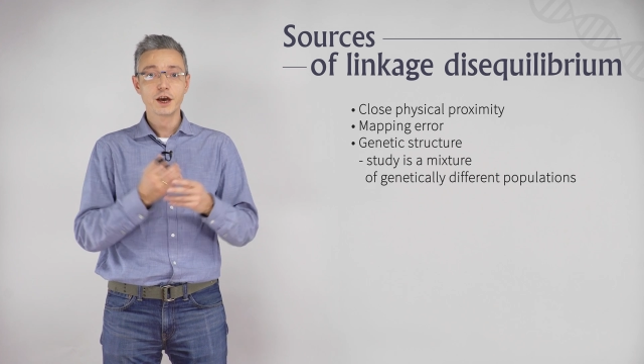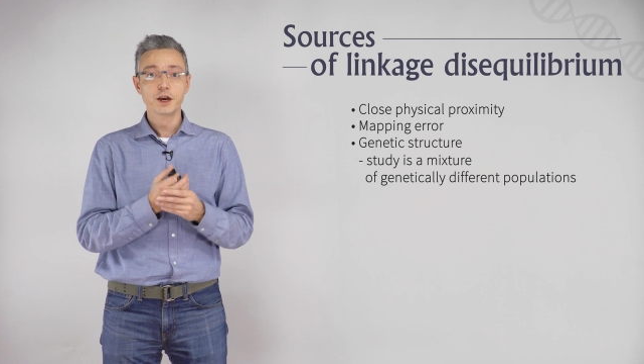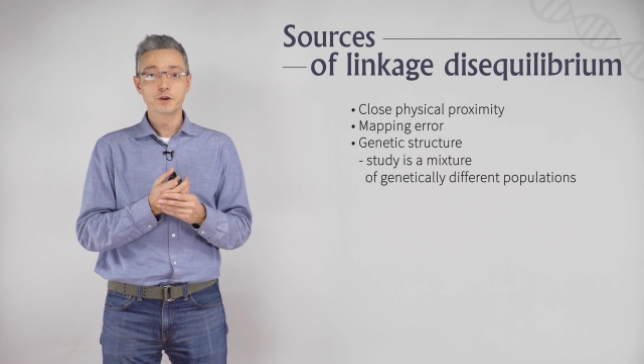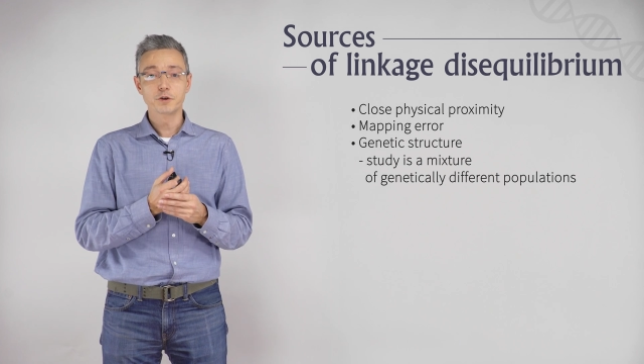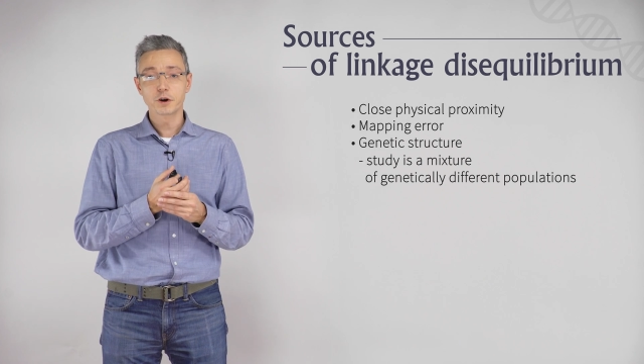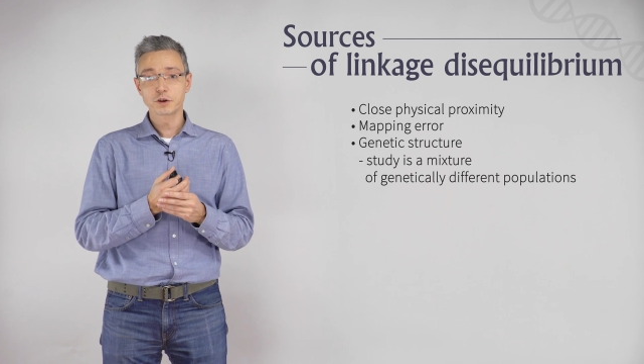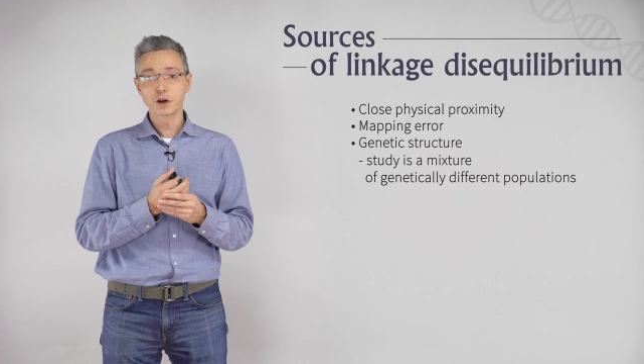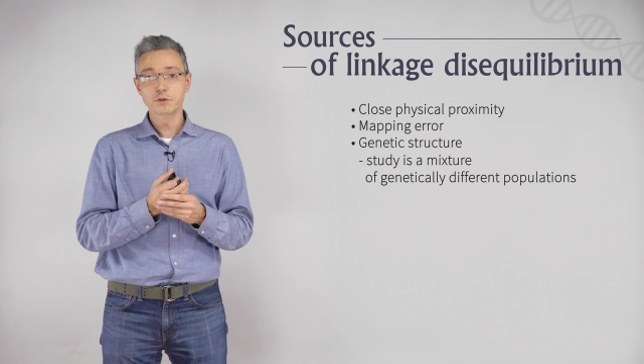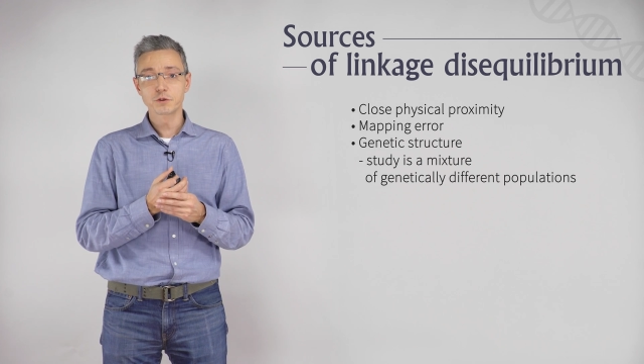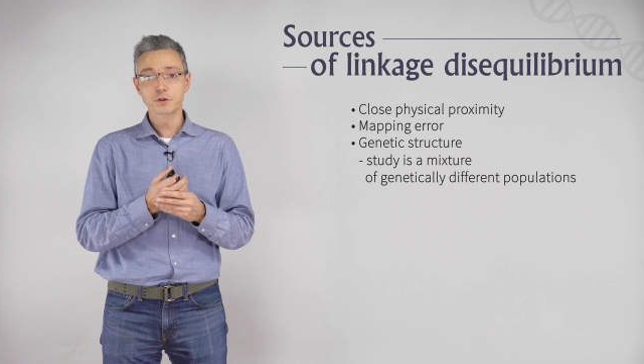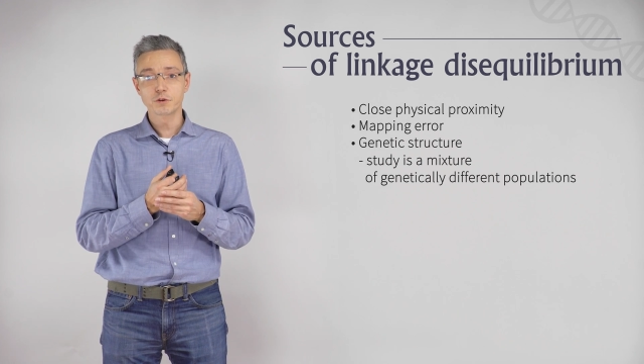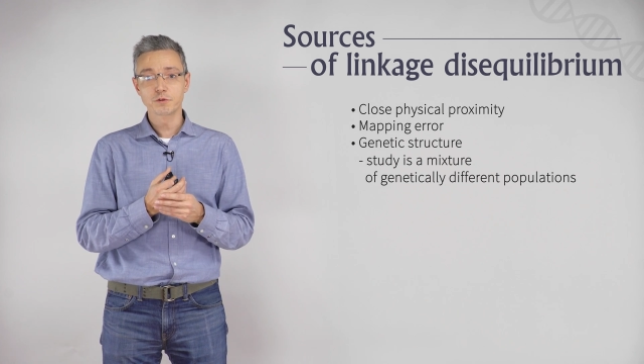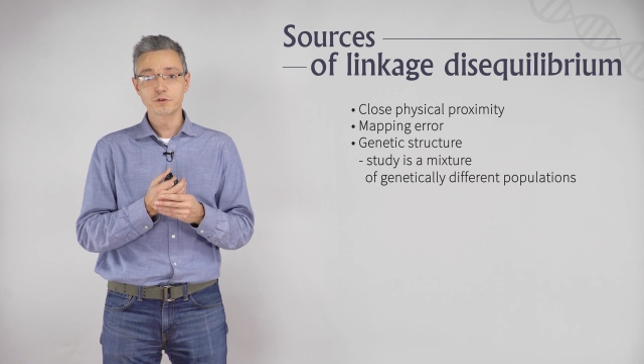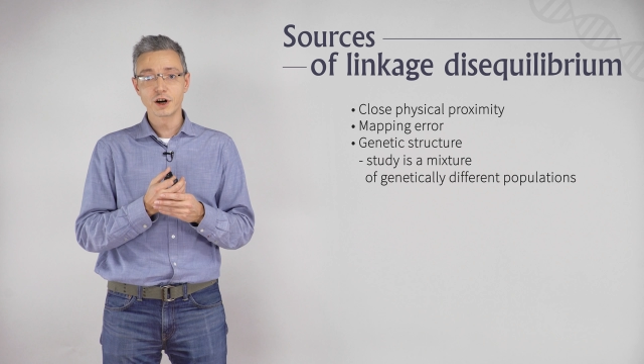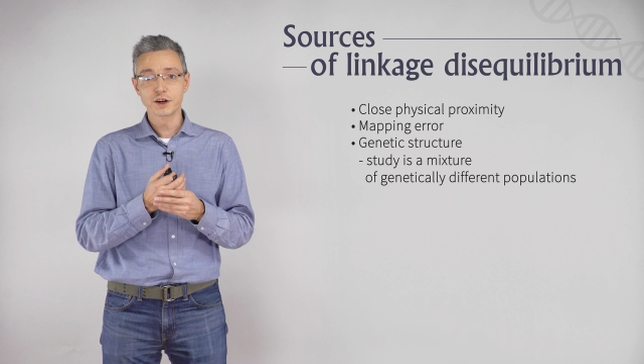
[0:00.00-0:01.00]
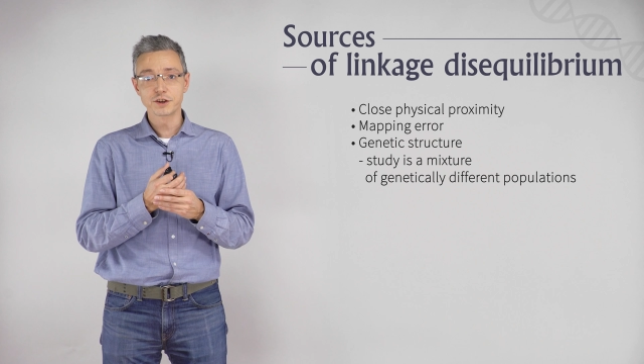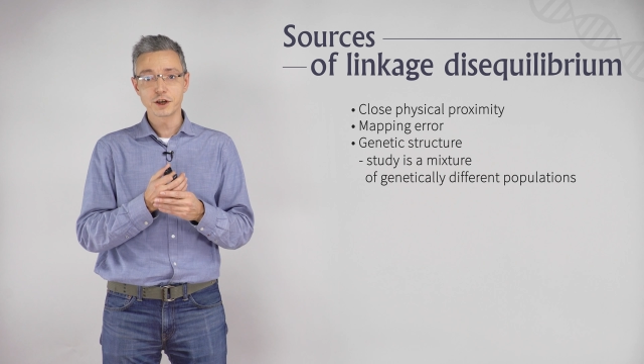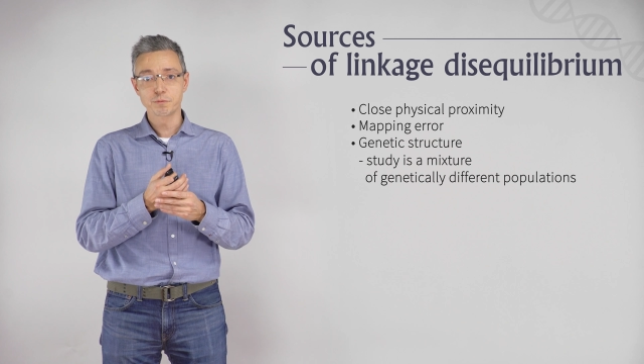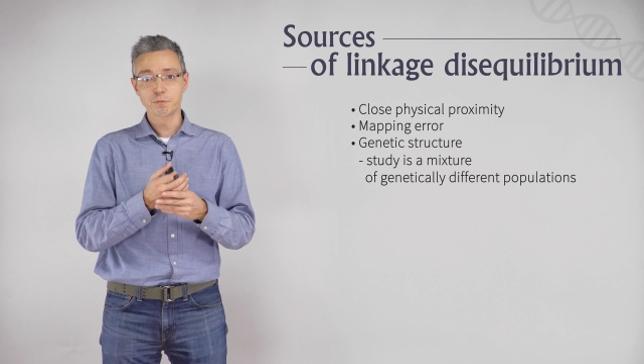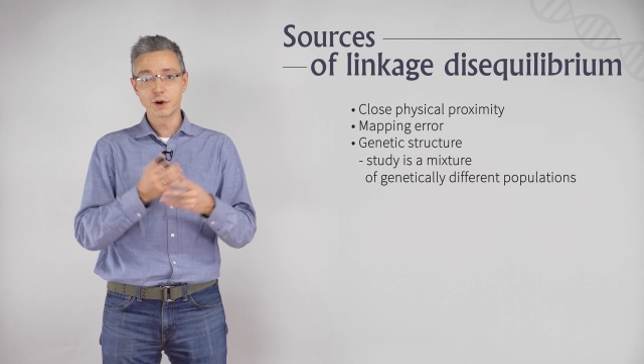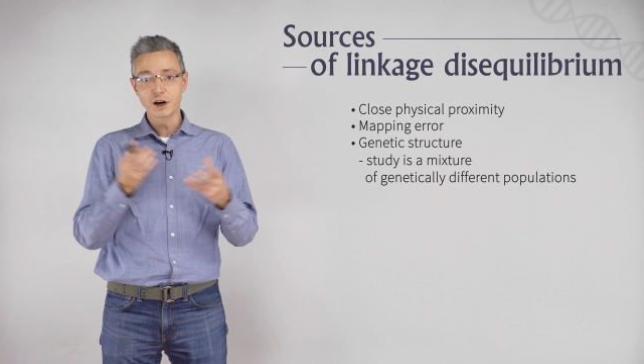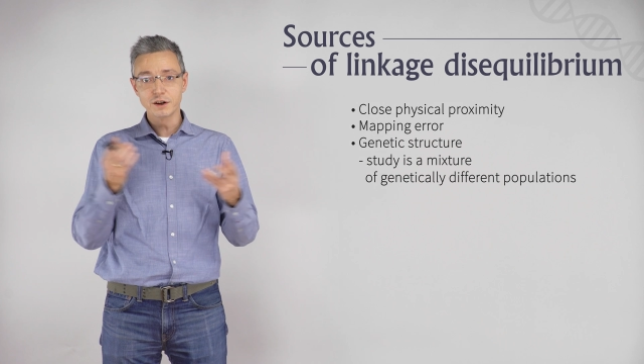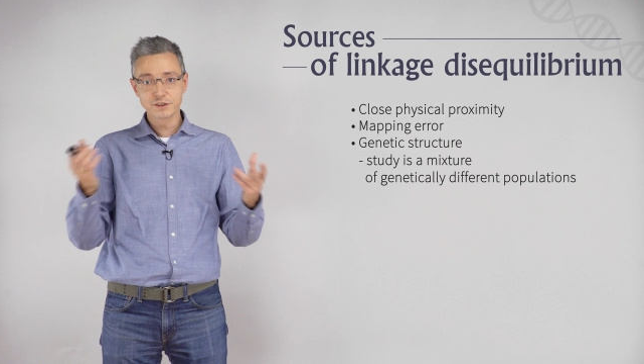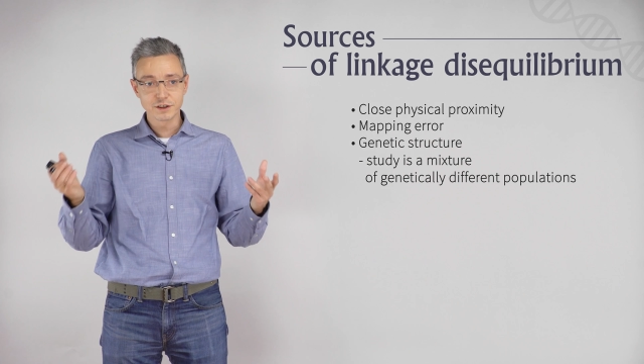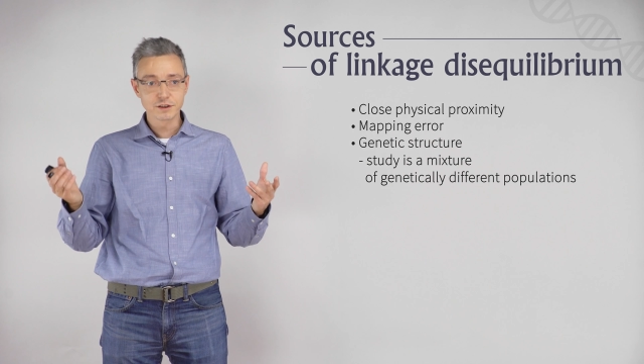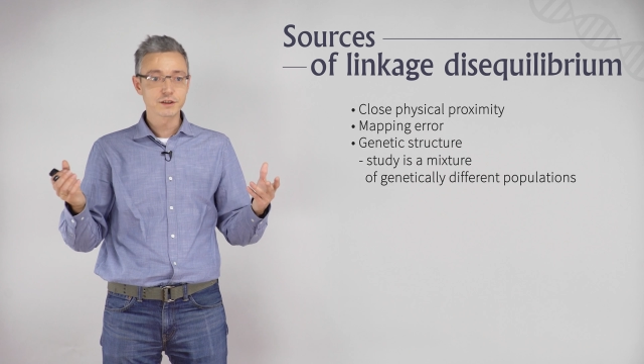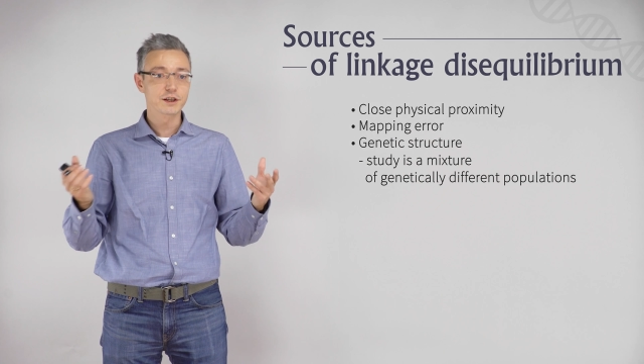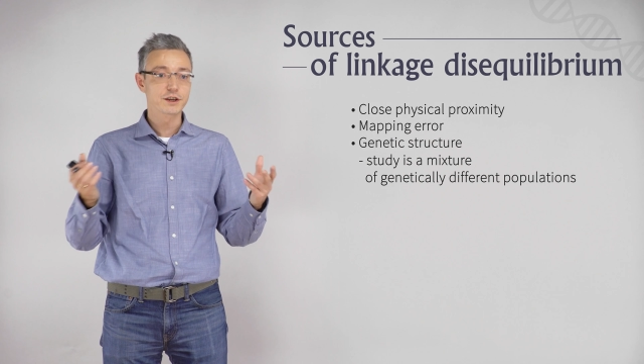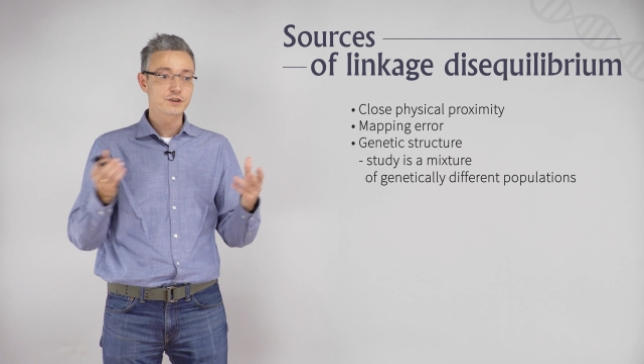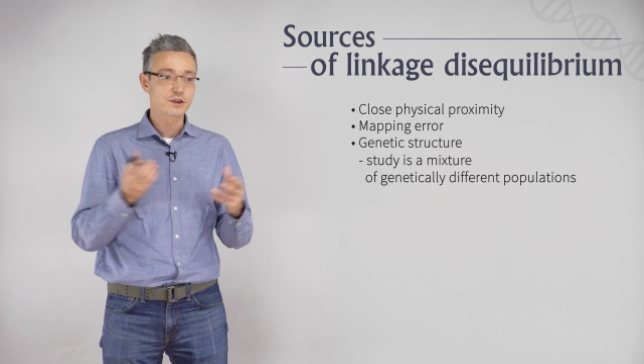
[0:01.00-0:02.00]
you are going to find
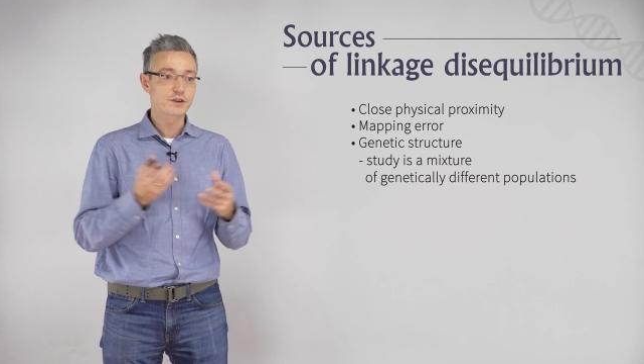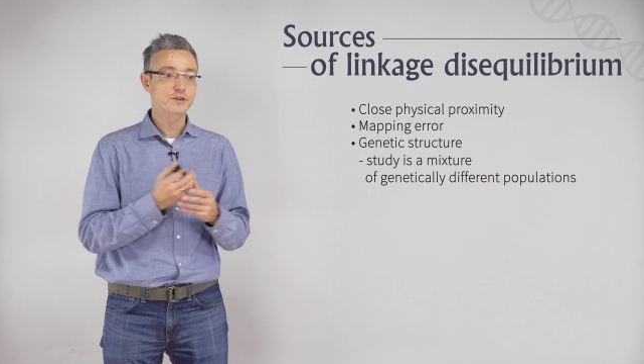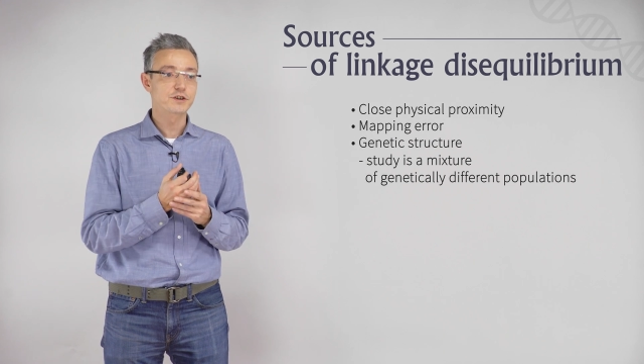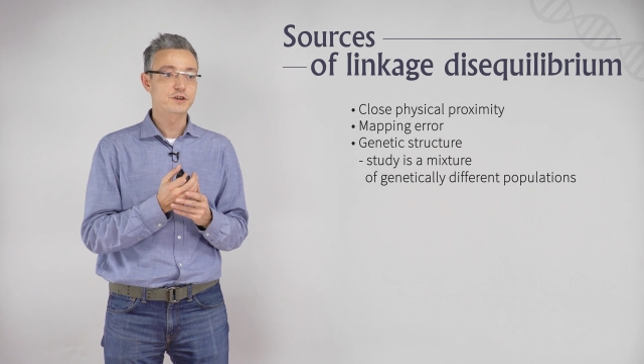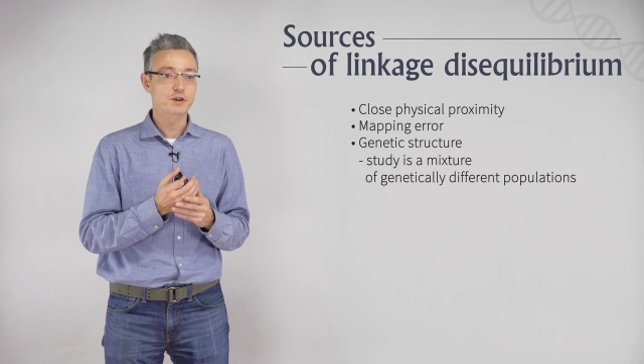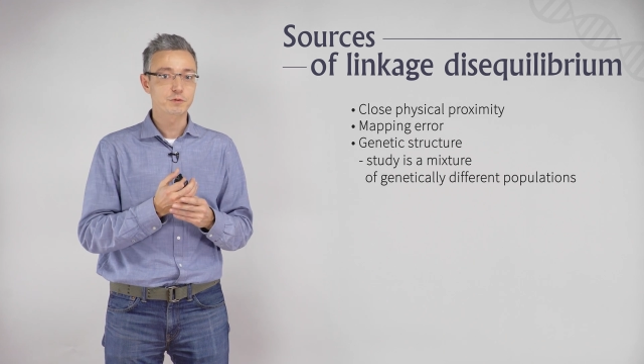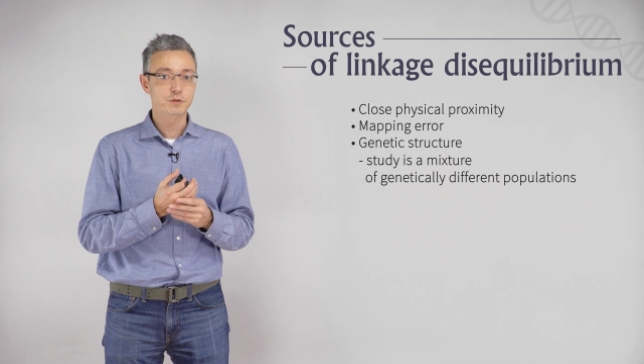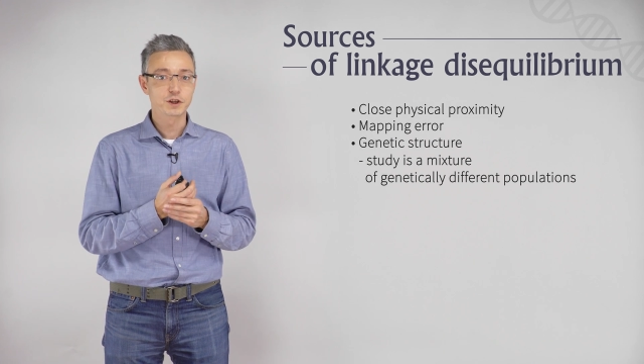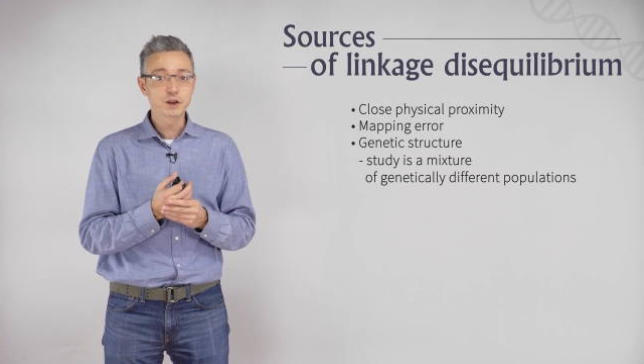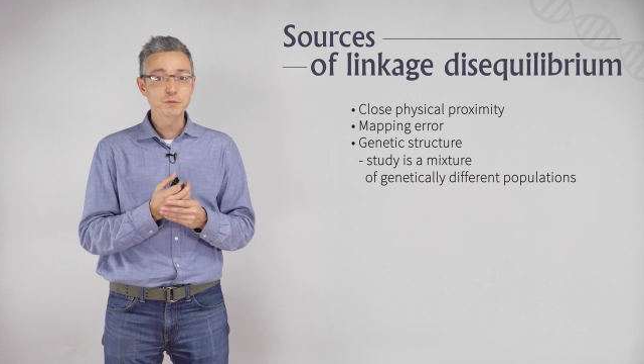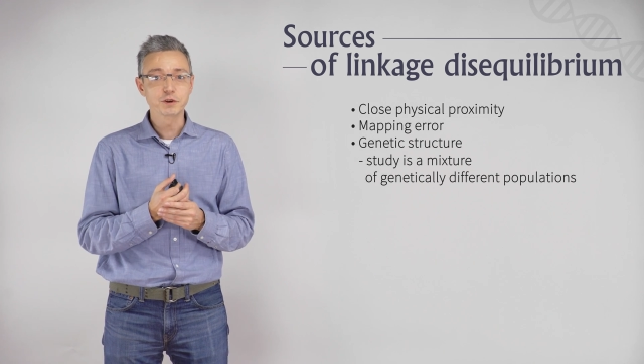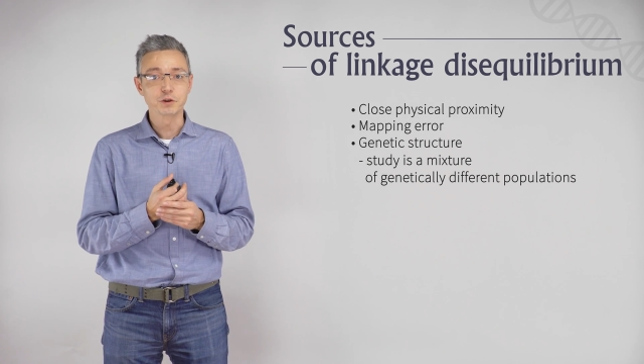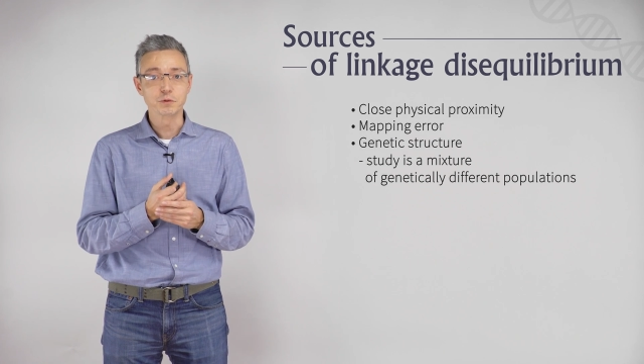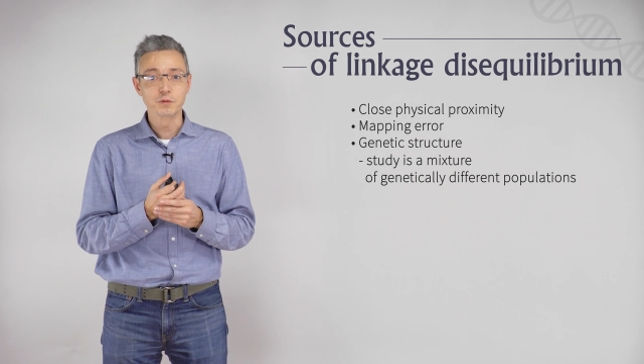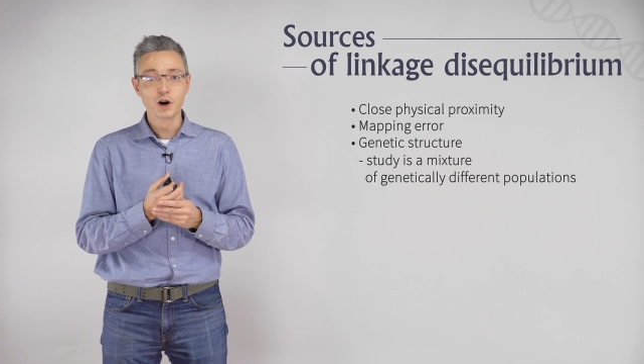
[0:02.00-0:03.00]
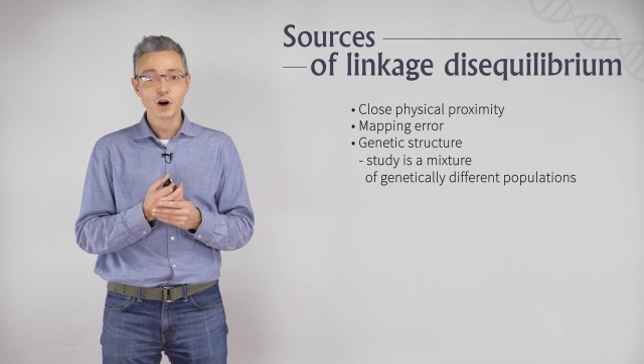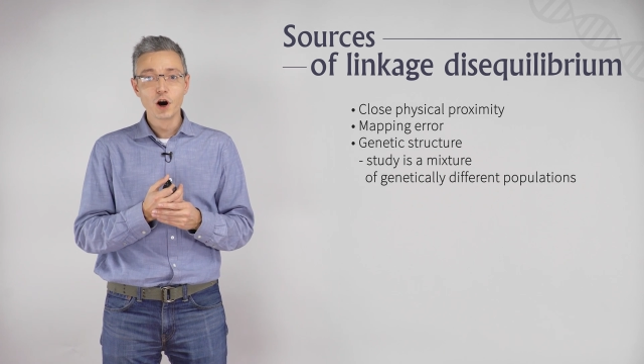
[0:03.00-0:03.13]
abundant linkage disequilibrium